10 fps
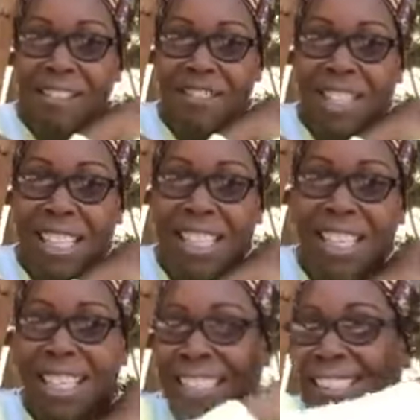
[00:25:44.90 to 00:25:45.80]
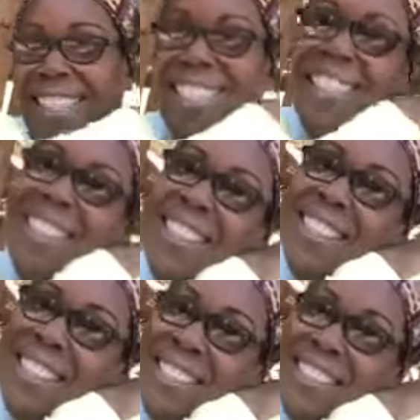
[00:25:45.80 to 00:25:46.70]
One,
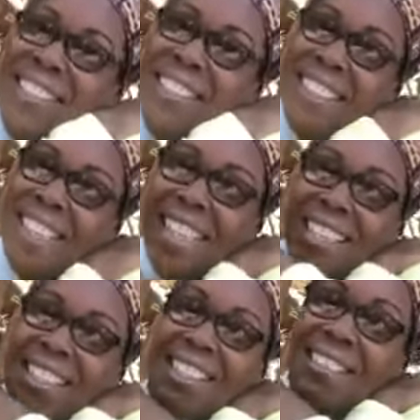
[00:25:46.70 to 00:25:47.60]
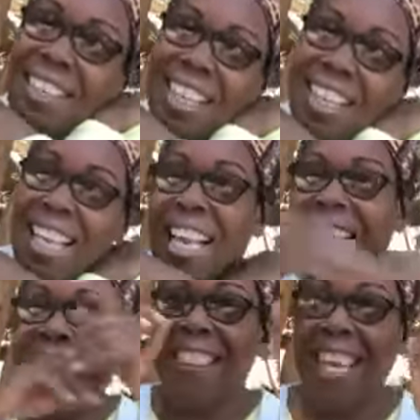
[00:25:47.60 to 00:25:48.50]
two, three.
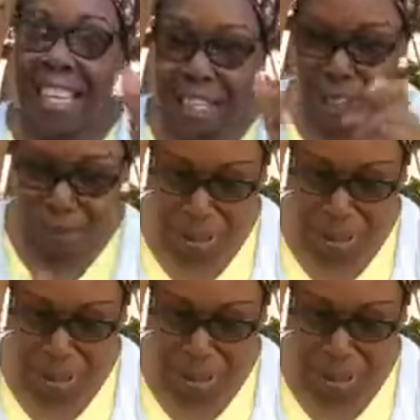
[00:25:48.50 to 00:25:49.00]
Thank you so